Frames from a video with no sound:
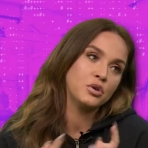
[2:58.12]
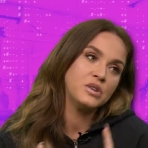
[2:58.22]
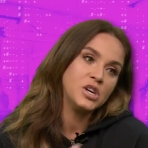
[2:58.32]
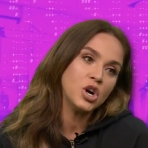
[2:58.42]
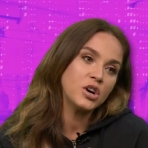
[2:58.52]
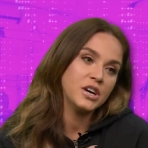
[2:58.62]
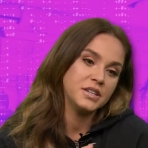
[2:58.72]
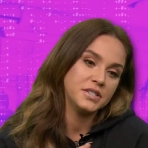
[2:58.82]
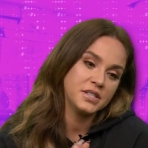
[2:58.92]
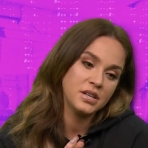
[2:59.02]
Greek yogurt,
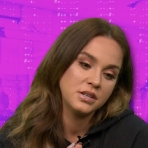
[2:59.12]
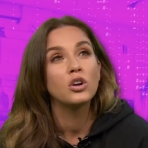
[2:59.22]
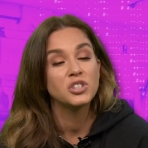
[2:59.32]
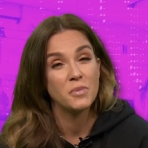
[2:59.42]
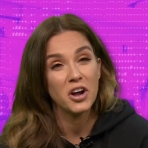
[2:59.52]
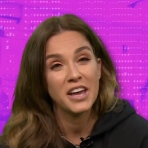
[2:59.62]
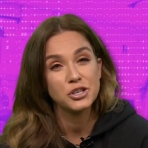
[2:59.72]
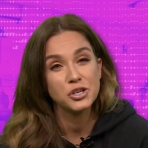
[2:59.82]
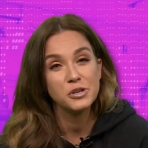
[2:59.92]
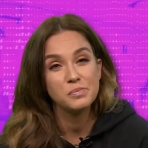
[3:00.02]
tomato
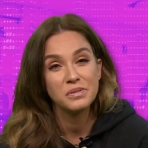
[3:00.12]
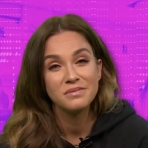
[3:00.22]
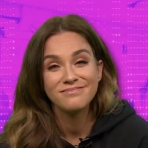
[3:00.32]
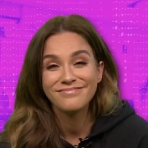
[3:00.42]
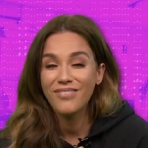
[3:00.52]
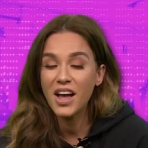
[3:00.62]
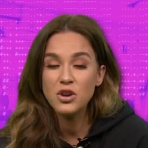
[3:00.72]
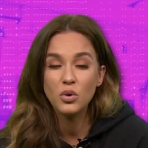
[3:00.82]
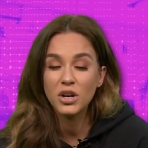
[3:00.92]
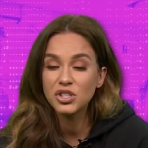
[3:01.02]
ketchup. I
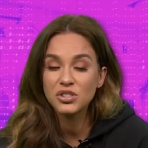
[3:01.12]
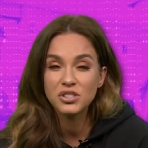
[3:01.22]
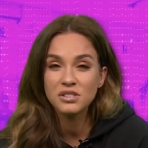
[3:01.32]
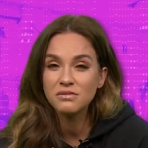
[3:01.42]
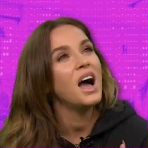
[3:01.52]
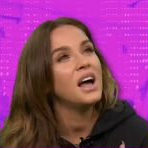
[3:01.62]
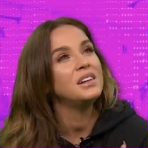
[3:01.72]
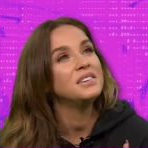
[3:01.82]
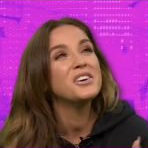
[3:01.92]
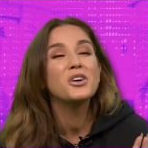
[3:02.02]
know I shouldn't.
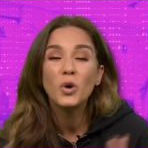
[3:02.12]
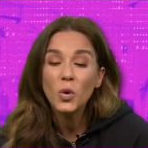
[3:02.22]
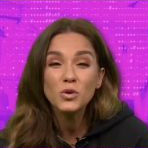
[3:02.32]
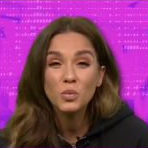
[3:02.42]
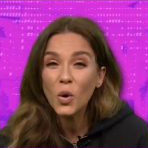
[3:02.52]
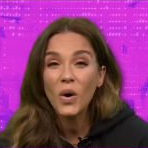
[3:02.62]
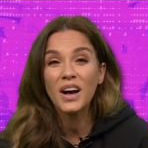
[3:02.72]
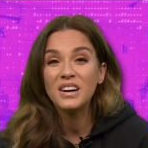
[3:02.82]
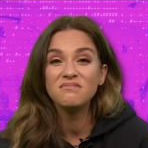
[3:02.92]
And cold water.